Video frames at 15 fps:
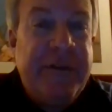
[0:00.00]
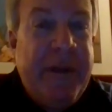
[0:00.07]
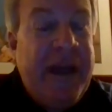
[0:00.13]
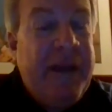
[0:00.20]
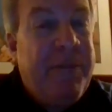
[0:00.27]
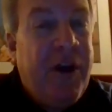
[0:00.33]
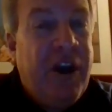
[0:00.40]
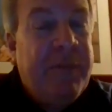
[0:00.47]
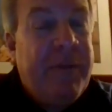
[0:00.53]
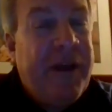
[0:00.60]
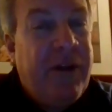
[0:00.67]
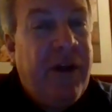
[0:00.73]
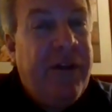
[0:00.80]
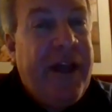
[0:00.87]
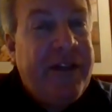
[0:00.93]
The bad part
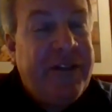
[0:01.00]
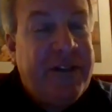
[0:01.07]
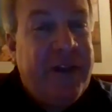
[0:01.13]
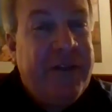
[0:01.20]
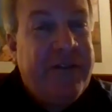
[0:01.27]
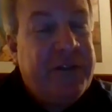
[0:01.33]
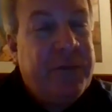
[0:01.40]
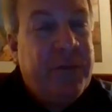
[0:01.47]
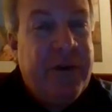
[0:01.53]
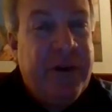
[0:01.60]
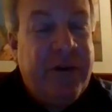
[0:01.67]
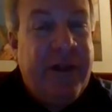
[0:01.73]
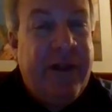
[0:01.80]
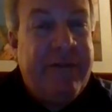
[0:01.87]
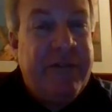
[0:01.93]
about all that stuff is
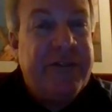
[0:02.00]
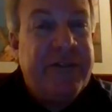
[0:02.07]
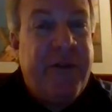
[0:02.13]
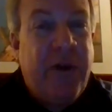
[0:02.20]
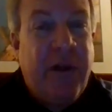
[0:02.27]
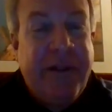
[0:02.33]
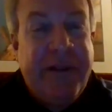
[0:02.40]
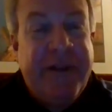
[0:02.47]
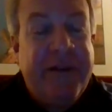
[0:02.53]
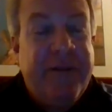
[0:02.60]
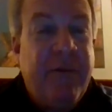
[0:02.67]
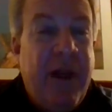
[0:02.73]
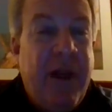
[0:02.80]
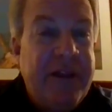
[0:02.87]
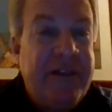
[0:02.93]
water levels falling
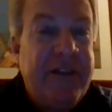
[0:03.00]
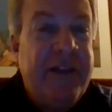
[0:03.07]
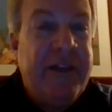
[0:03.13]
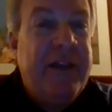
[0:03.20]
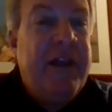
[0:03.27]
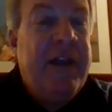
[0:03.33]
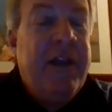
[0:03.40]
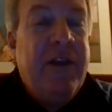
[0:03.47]
and rising.